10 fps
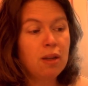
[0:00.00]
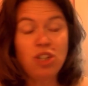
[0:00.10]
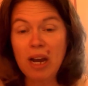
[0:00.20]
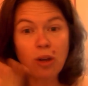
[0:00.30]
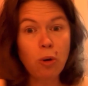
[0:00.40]

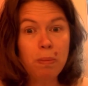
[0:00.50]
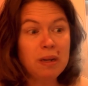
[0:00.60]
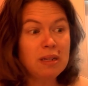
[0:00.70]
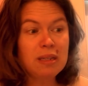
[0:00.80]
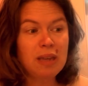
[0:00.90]
Jack
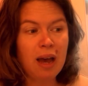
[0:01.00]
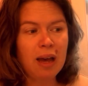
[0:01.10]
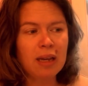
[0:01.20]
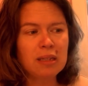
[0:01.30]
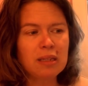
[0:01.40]
opened his
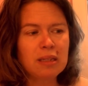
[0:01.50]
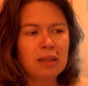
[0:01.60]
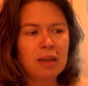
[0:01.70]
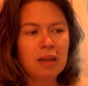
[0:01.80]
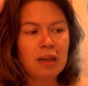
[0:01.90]
eyes.
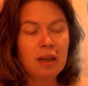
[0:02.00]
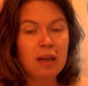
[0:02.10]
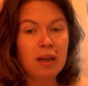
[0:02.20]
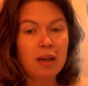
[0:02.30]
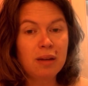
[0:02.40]

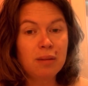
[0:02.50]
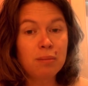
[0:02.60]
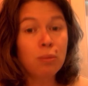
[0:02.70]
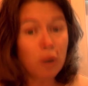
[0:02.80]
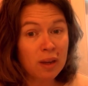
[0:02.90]

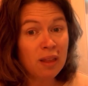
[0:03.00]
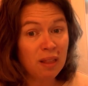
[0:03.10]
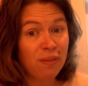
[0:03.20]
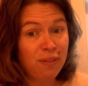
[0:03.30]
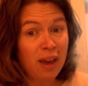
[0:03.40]
Morgan
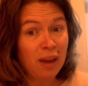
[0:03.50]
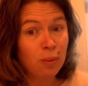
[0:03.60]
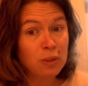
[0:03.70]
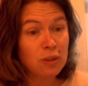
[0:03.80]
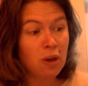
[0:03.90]
Le Fay
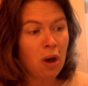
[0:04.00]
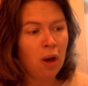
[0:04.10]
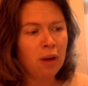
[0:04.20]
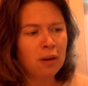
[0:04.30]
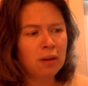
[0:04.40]
was
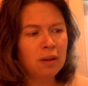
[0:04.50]
gone.